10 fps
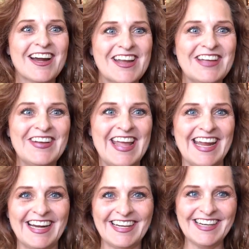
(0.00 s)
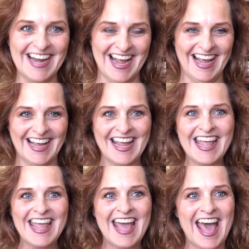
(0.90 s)
are you here?
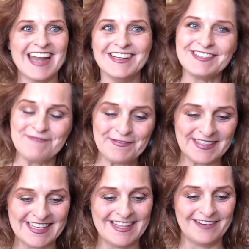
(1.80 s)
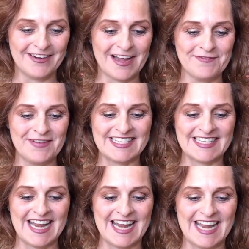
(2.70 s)
I know some people said they were coming
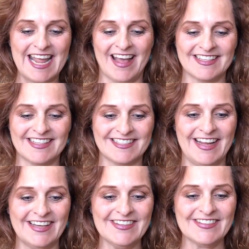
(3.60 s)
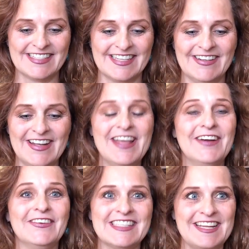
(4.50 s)
today, and that's the way it goes. So
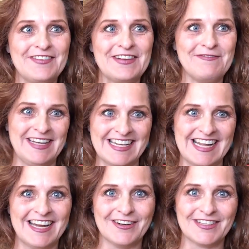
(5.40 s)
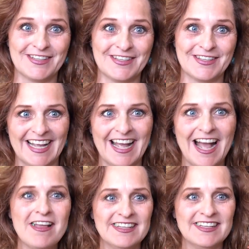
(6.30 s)
we'll see if anybody can get here quick.
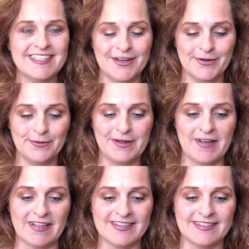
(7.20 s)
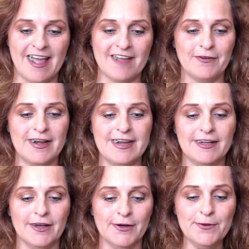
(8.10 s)
So we've got this live ready to
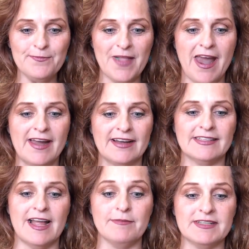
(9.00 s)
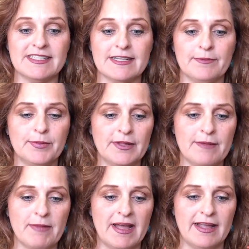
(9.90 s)
go, and I'm just going to pull
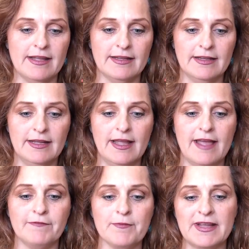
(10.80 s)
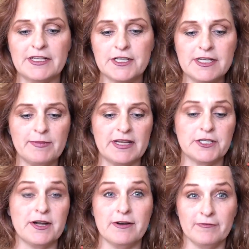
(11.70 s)
up my information to make
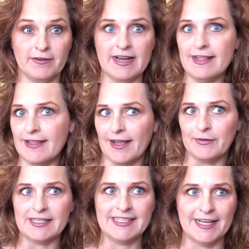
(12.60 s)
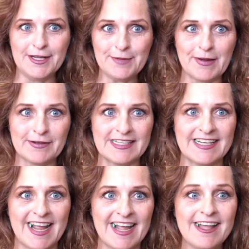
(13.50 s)
sure I don't forget anything I want to tell you about
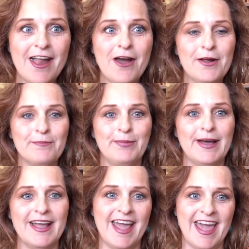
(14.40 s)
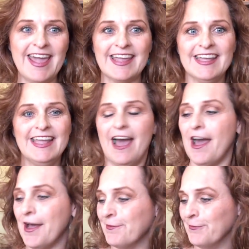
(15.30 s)
today. But hey,
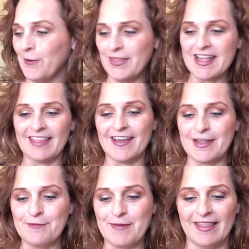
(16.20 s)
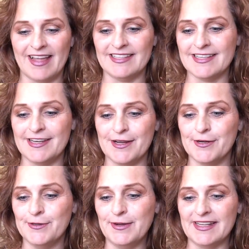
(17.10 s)
one thing I thought you might like to
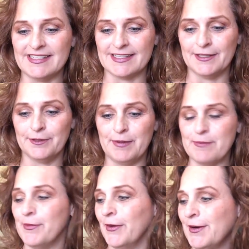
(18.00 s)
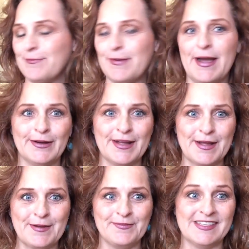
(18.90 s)
know is a little bit more about
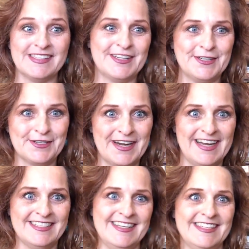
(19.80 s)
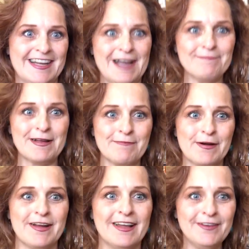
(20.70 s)
this crazy top I'm
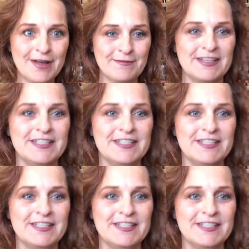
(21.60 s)
wearing. I don't know how much